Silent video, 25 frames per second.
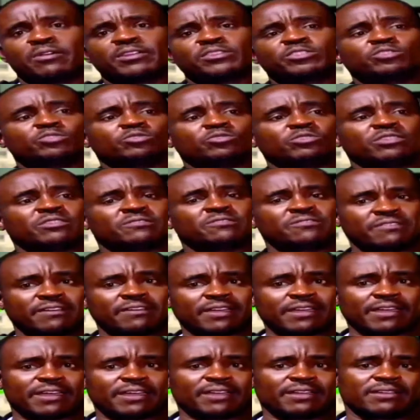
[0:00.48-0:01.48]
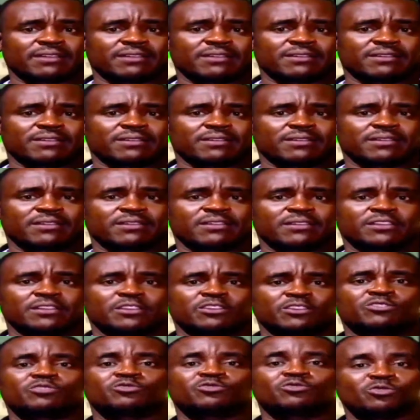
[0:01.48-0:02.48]
I want you to refer
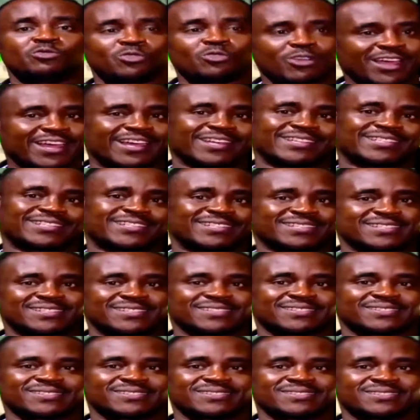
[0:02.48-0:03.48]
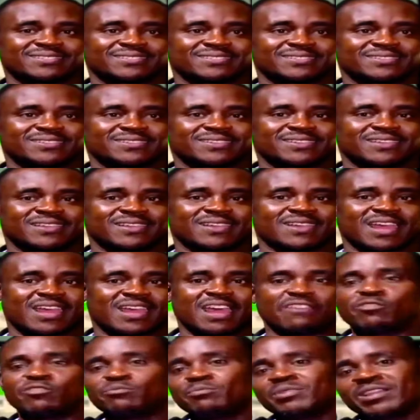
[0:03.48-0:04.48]
to your heart.
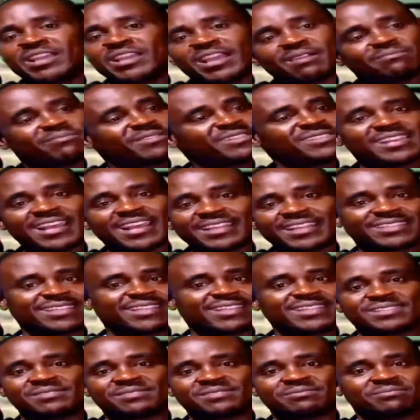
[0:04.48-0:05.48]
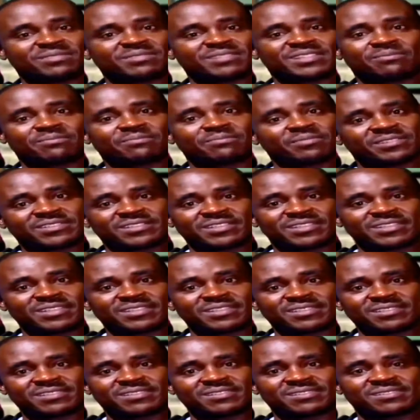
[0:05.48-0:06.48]
Have you become this heartless, Mr.
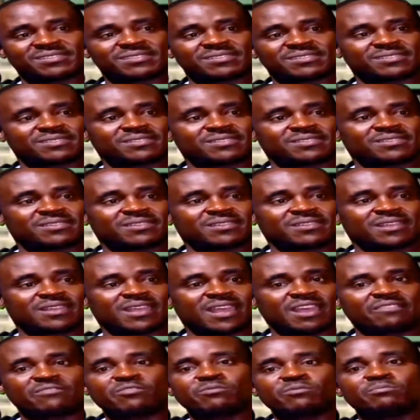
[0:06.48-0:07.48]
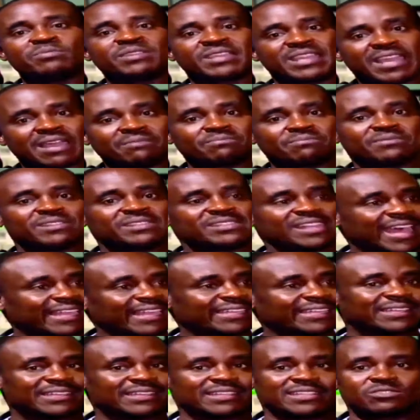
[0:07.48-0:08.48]
President? Have you become this
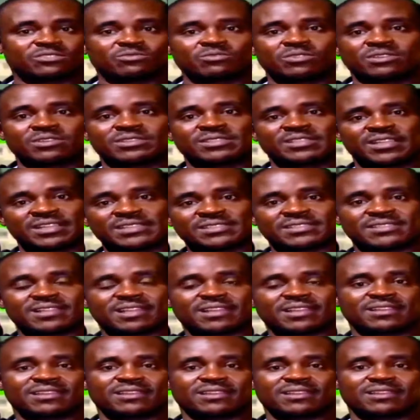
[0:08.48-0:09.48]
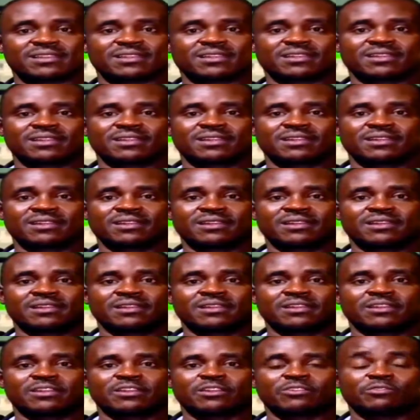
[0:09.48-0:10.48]
heartless to a sense that
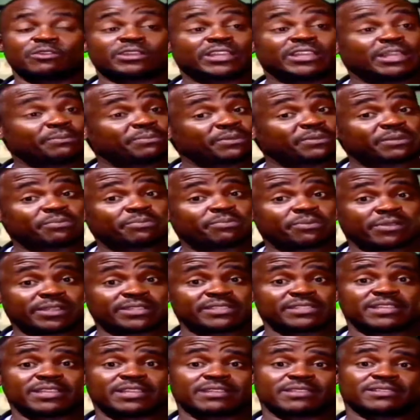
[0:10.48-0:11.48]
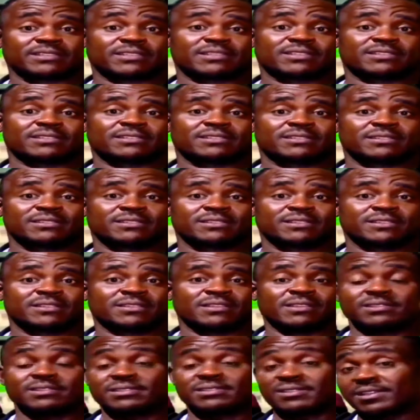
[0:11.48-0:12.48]
your deputy president
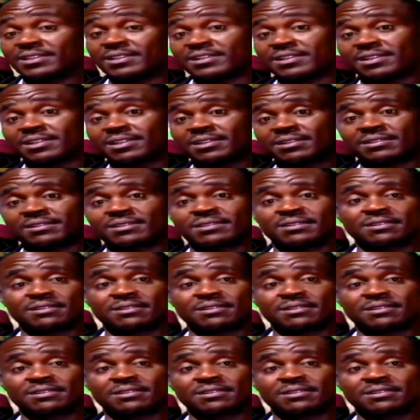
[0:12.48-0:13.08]
is sick,